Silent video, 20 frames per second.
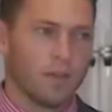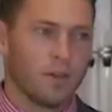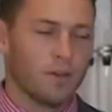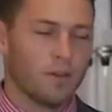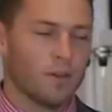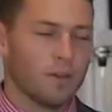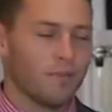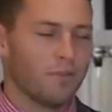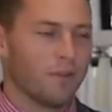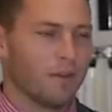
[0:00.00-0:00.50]

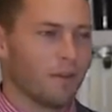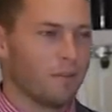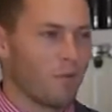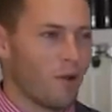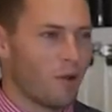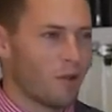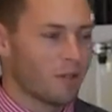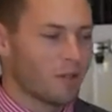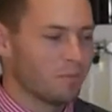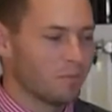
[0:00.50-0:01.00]
Good evening and
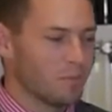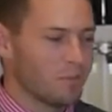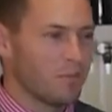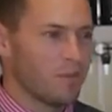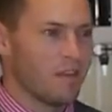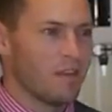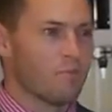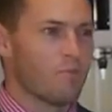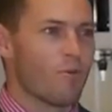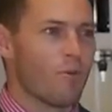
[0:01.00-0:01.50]
welcome to
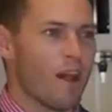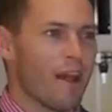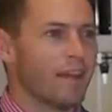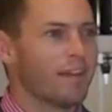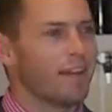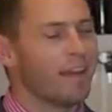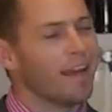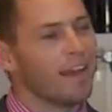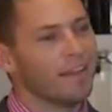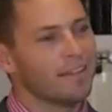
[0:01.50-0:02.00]
the
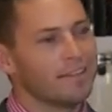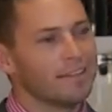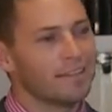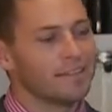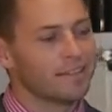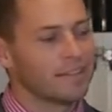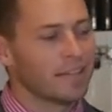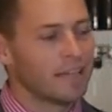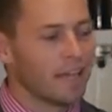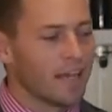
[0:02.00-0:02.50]
Brand
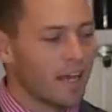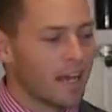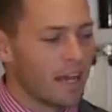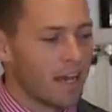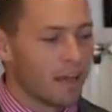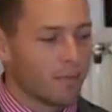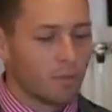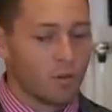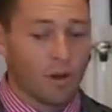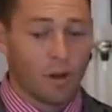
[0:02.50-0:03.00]
X
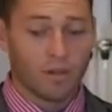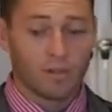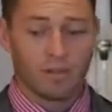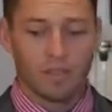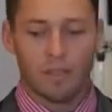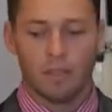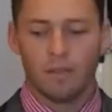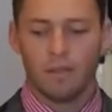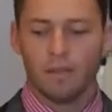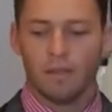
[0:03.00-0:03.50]

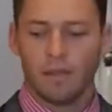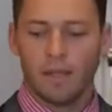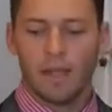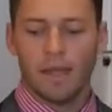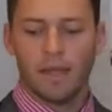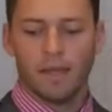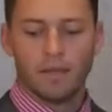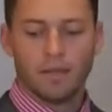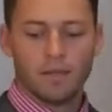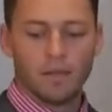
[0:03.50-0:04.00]
cocktail
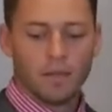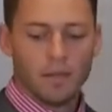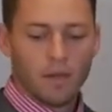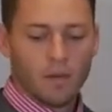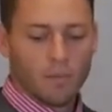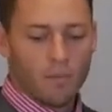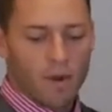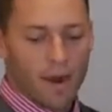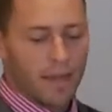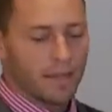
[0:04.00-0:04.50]
and
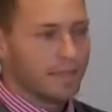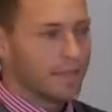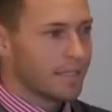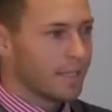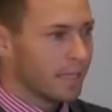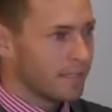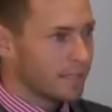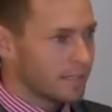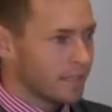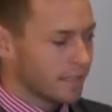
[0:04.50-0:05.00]
brand
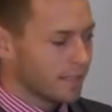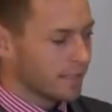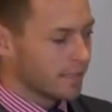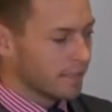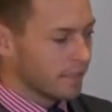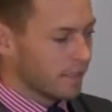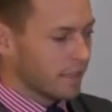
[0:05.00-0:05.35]
tasting.